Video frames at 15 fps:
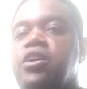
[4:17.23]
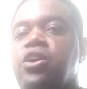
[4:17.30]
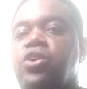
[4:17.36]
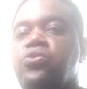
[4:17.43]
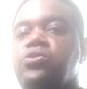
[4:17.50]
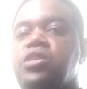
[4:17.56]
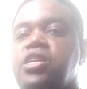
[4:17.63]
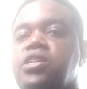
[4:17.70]

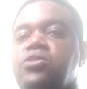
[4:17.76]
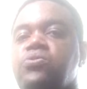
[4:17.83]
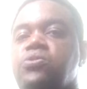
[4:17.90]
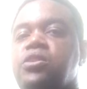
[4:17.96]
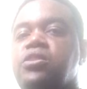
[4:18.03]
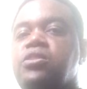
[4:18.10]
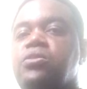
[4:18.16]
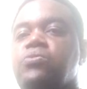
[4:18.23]
OG ain't do
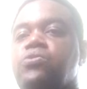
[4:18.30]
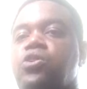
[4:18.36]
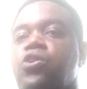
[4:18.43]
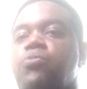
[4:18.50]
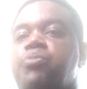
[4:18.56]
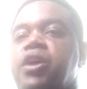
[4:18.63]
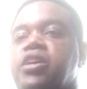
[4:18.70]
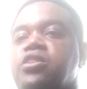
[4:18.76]
nothing to
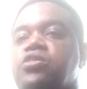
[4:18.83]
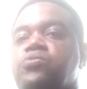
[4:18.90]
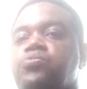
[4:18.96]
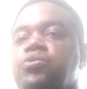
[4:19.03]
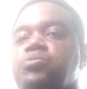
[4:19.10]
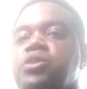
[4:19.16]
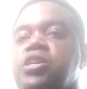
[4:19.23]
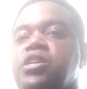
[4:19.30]
nobody. This
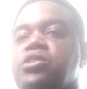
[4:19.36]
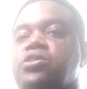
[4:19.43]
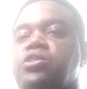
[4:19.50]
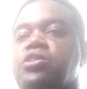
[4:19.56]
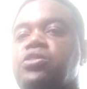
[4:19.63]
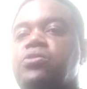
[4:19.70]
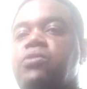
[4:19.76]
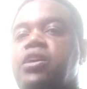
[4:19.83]
woman is
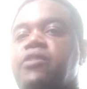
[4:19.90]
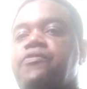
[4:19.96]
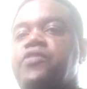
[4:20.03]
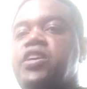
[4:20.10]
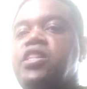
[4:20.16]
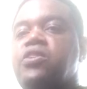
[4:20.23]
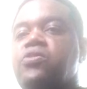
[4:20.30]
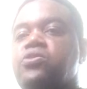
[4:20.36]
just trying to
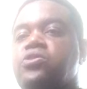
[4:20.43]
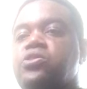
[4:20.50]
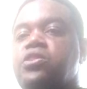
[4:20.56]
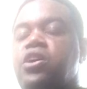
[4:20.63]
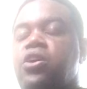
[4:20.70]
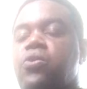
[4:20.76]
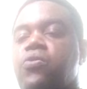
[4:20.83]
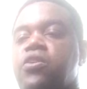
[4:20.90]
fit in on the
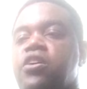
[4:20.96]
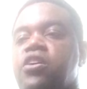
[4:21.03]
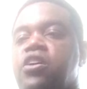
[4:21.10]
show.